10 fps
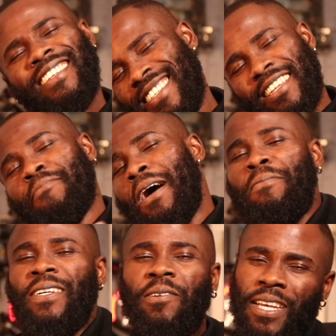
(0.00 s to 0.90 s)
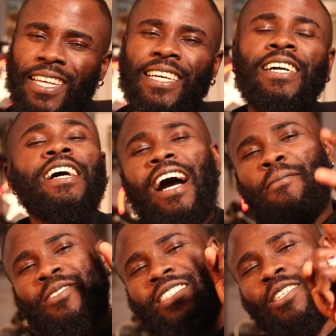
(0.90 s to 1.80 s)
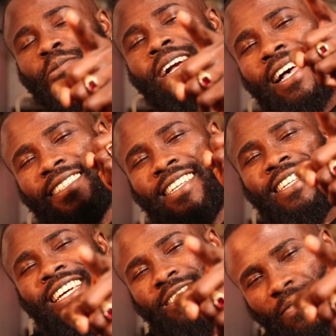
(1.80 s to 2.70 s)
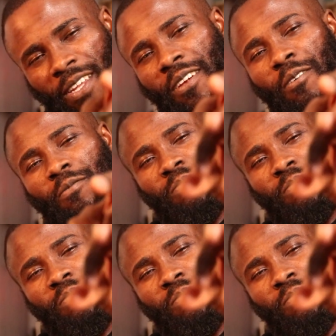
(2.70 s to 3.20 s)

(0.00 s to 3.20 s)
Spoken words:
Let's get it poppin'. Okay? I'm gonna see you guys in the next video.